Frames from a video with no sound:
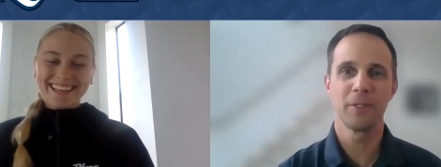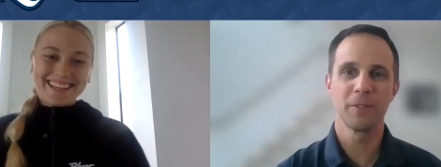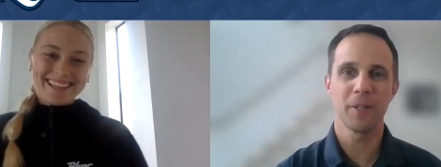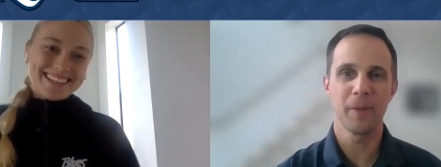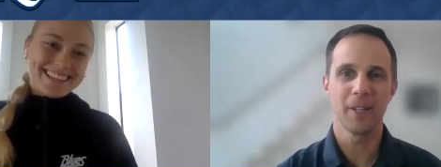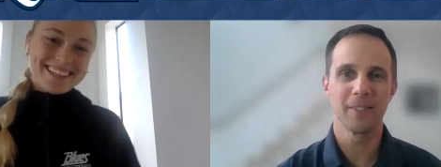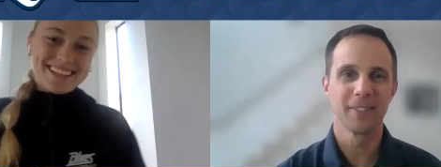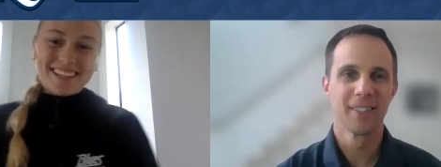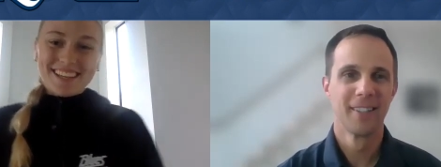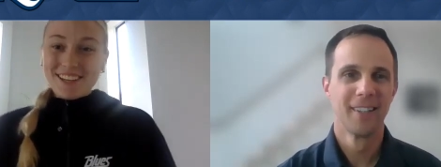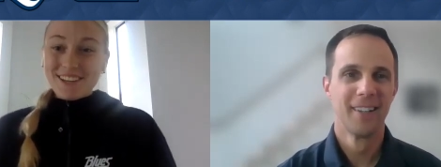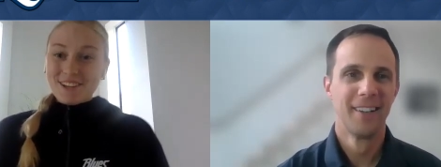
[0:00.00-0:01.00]
Speaker 1: I'll do something else?
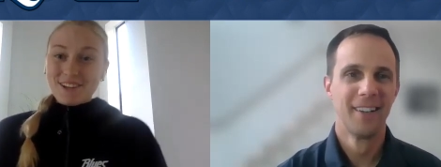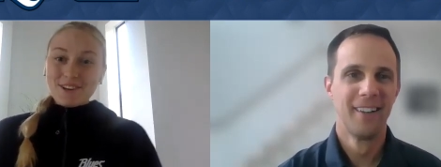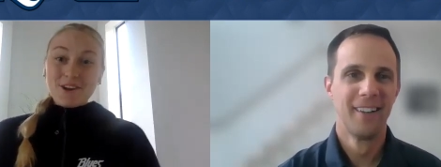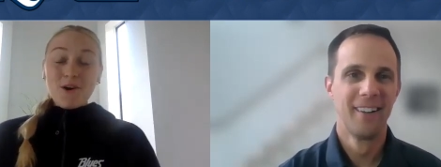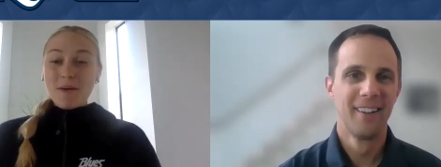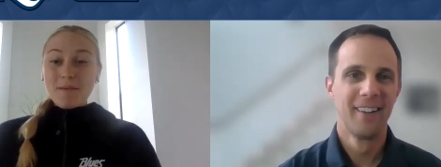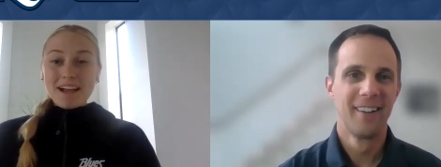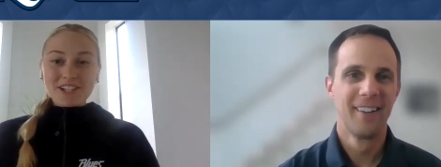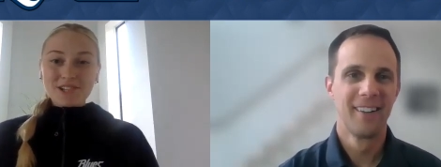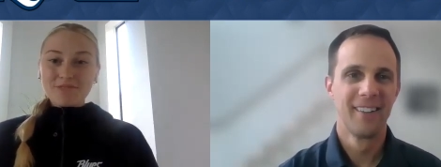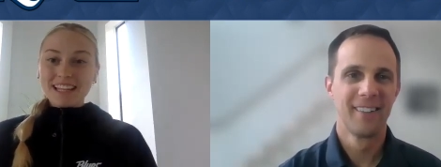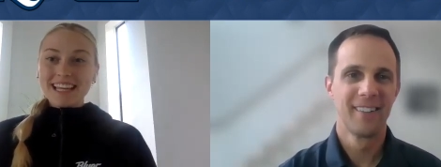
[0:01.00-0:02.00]
Speaker 2: No, I'm
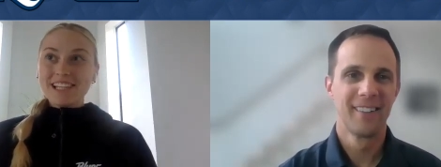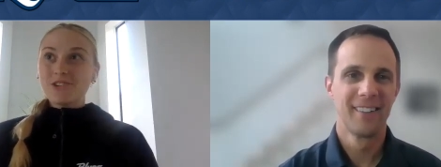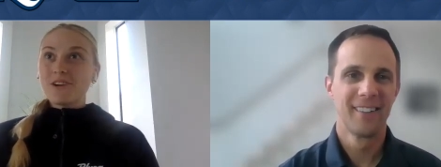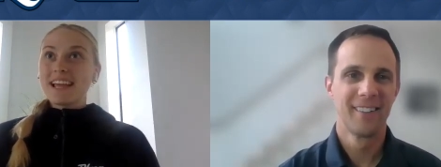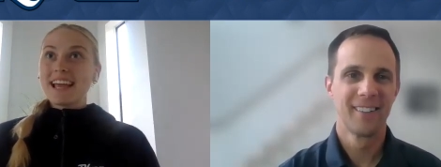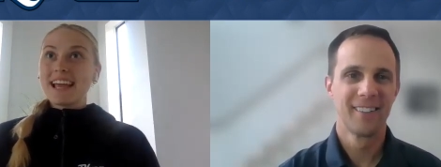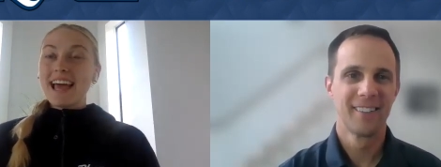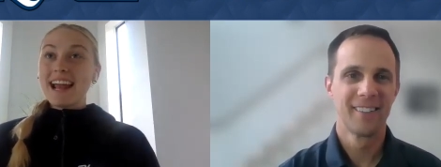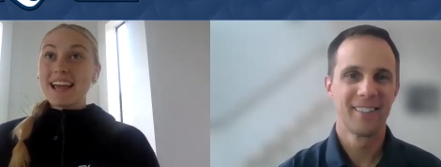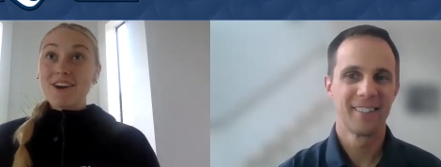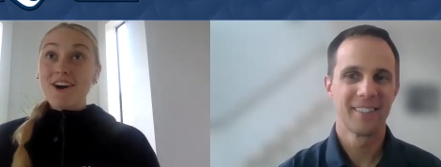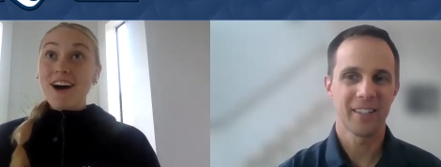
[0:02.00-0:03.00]
actually really enjoying it. And
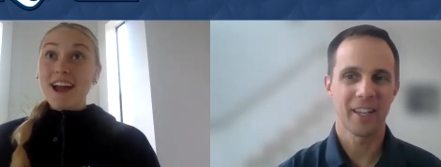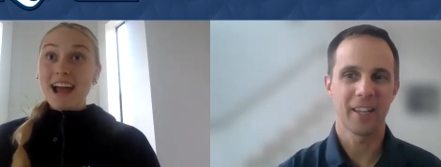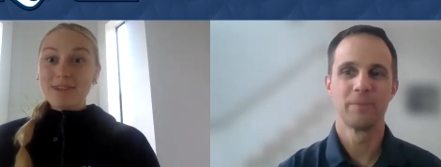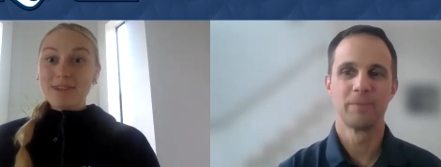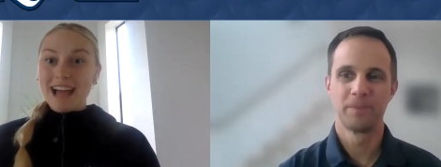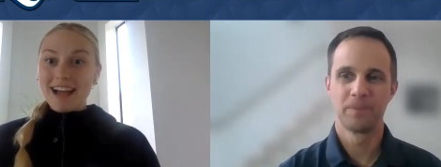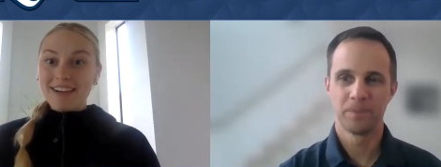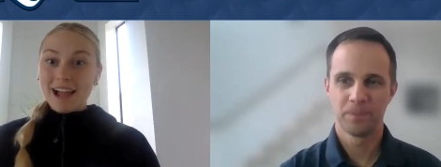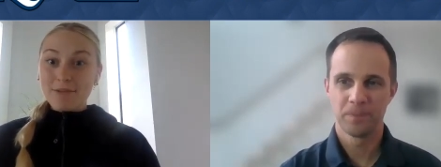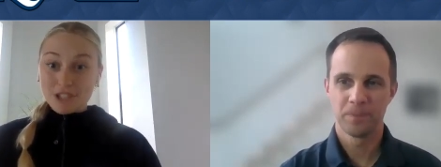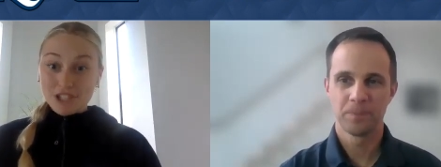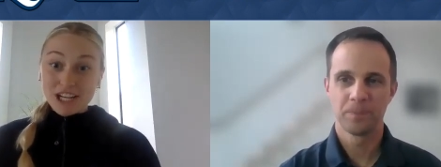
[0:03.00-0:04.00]
I thought I would have
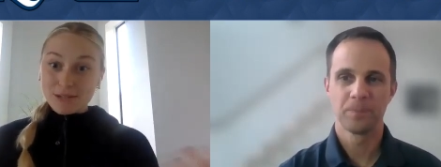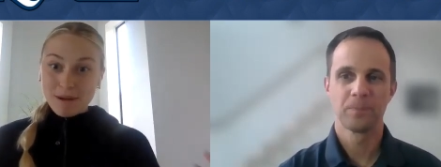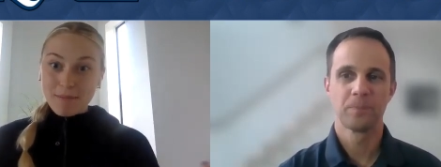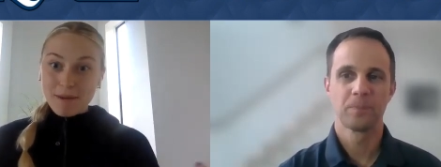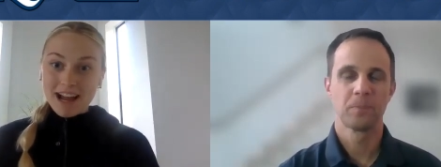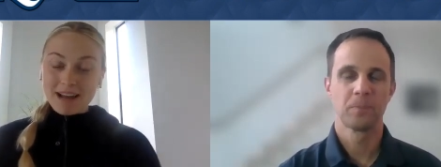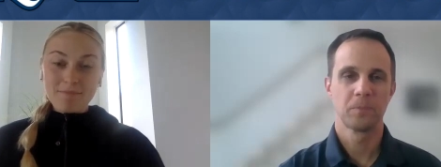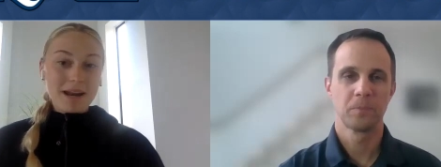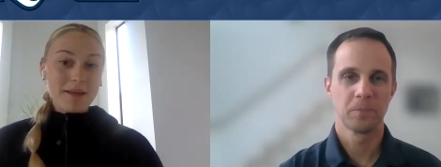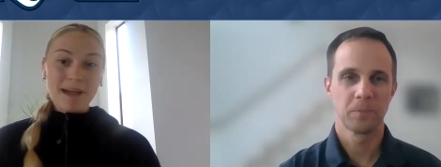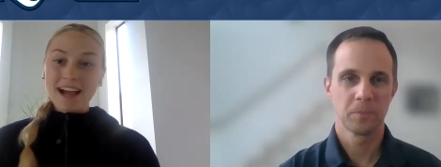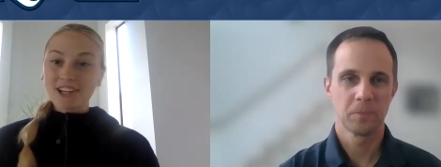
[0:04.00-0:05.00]
I would change my mind, but
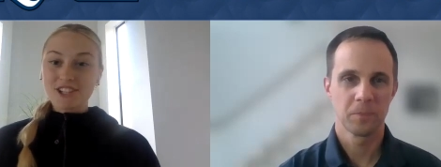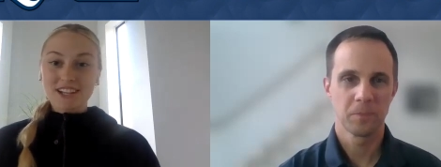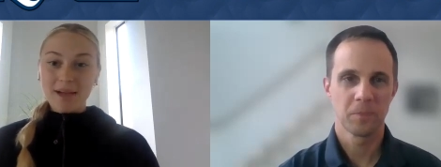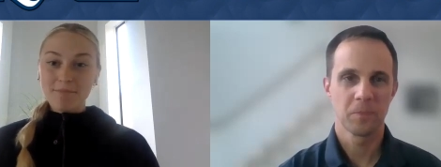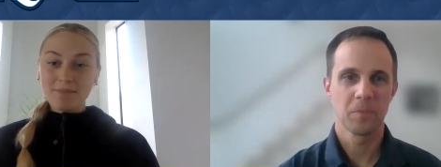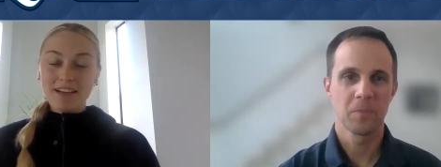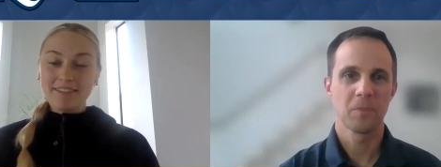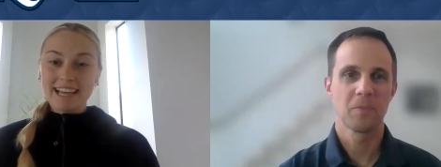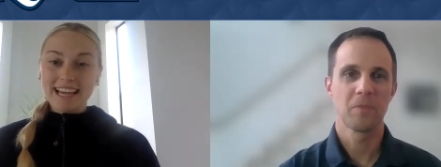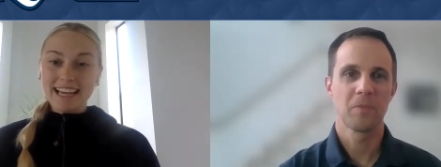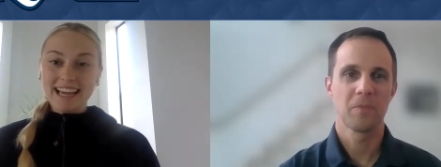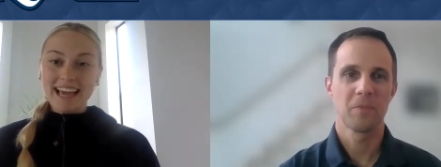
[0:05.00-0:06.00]
I'm actually I'm loving
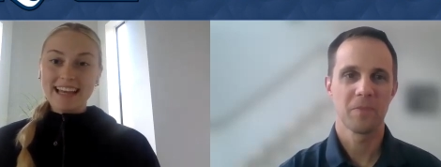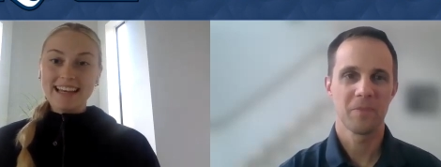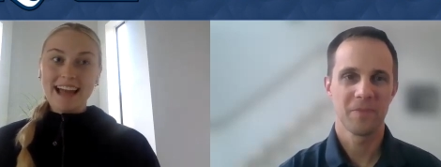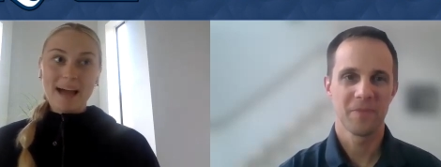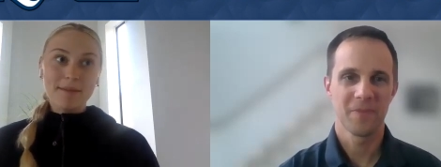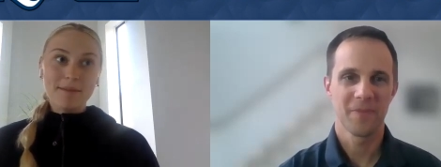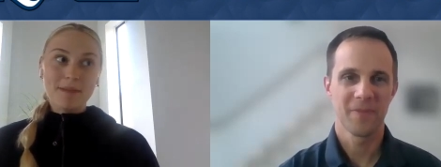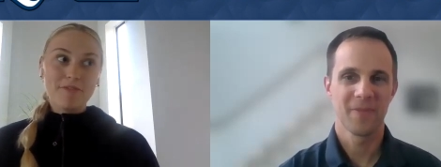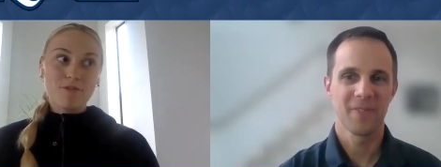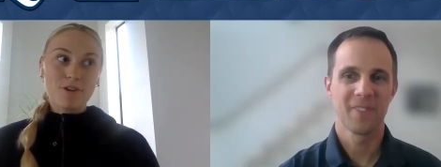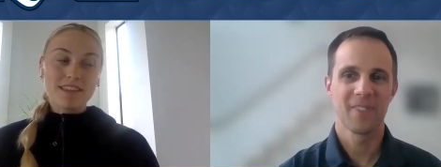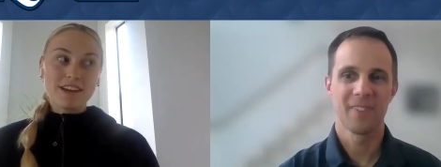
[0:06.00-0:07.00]
it and I'm in my
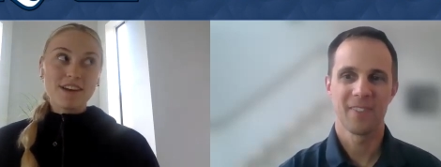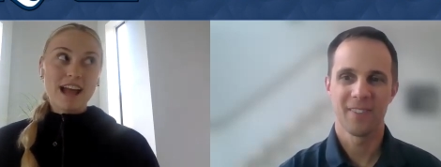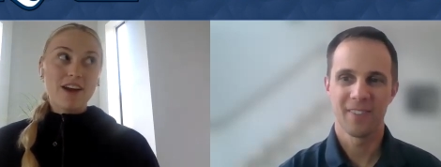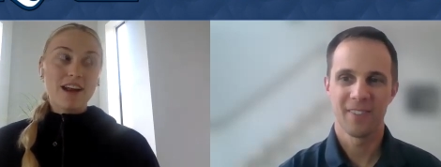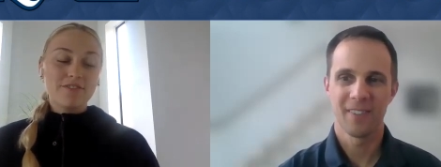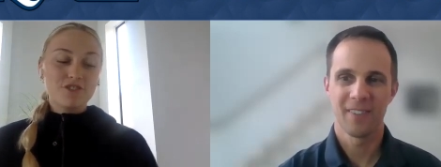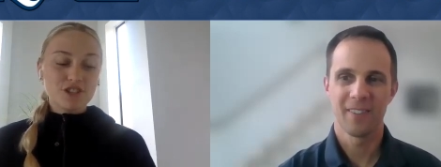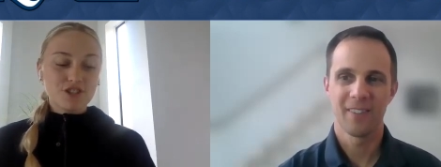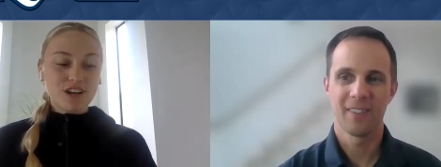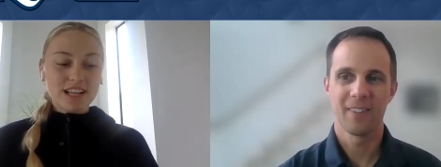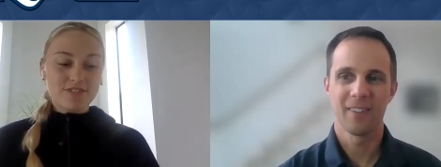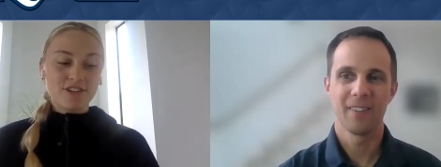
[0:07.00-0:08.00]
fourth year now and I've just
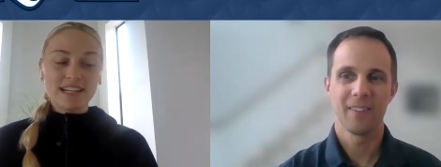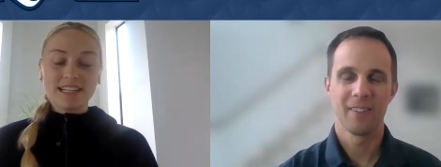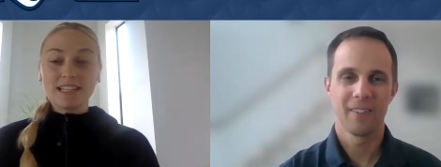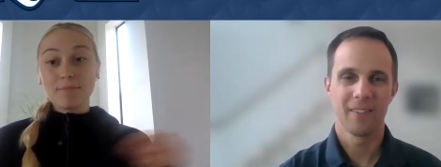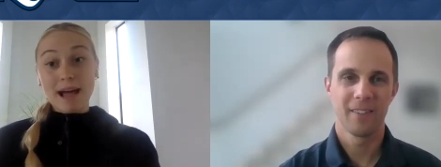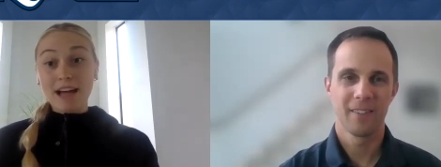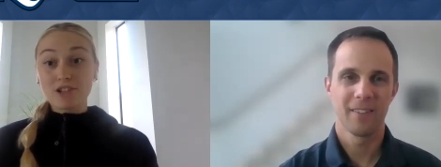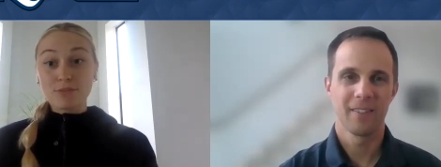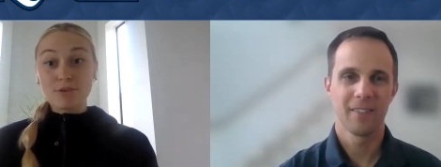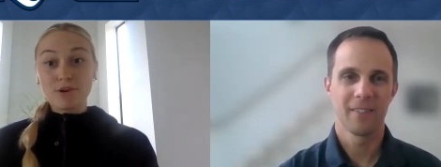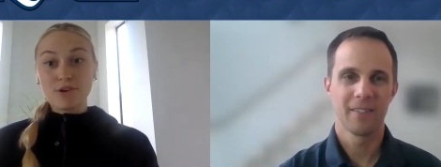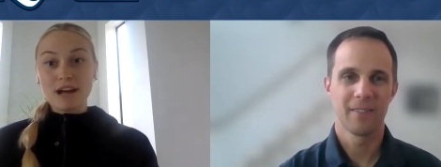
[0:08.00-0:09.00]
transferred into the bachelor
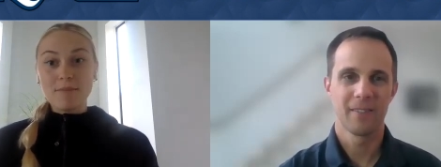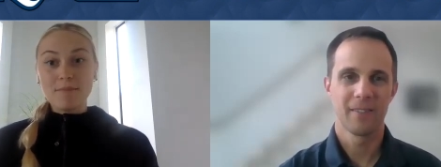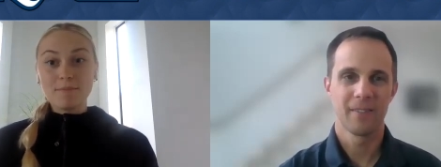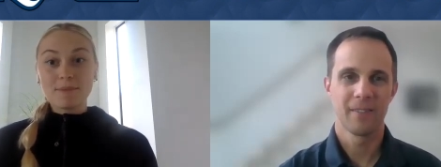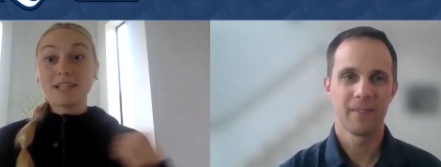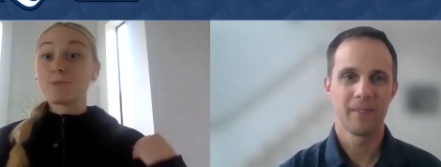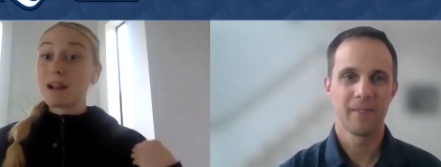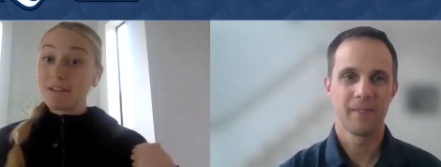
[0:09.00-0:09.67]
program because